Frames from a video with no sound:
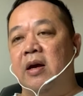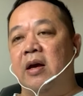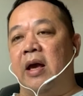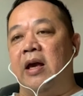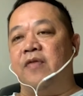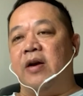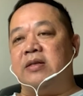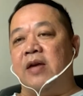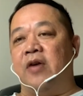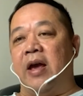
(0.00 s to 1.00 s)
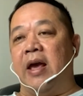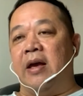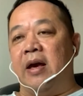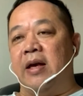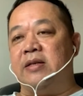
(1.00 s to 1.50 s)
AVA stands for
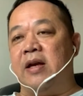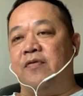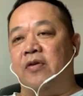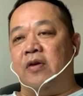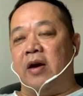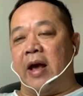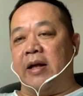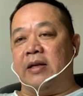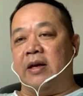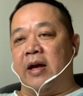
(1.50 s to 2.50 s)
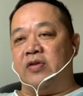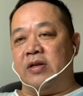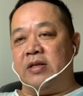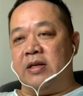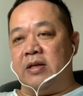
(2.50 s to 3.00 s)
A stands for actor,
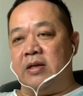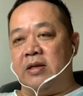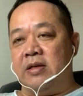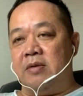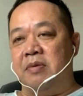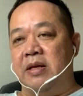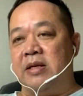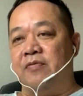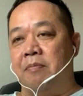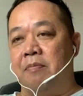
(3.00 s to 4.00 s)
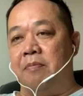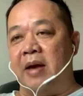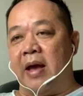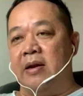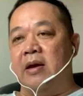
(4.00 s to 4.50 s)
actresses, B stands for
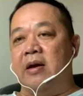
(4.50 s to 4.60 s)
band,